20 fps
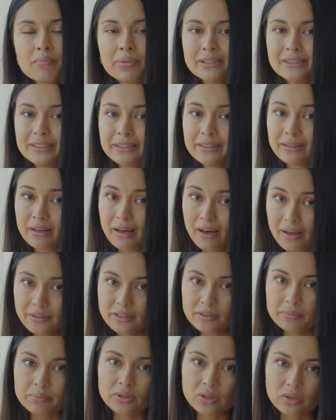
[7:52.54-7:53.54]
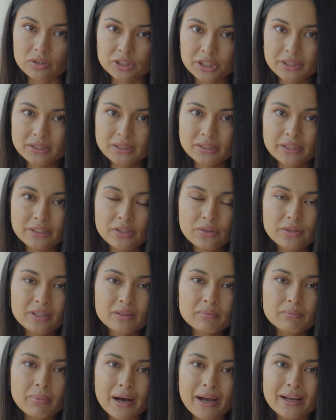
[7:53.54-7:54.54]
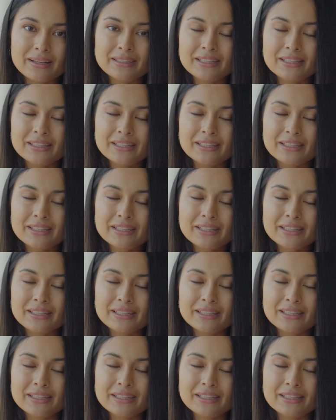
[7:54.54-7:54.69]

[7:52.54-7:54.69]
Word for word: but in other projects you can buy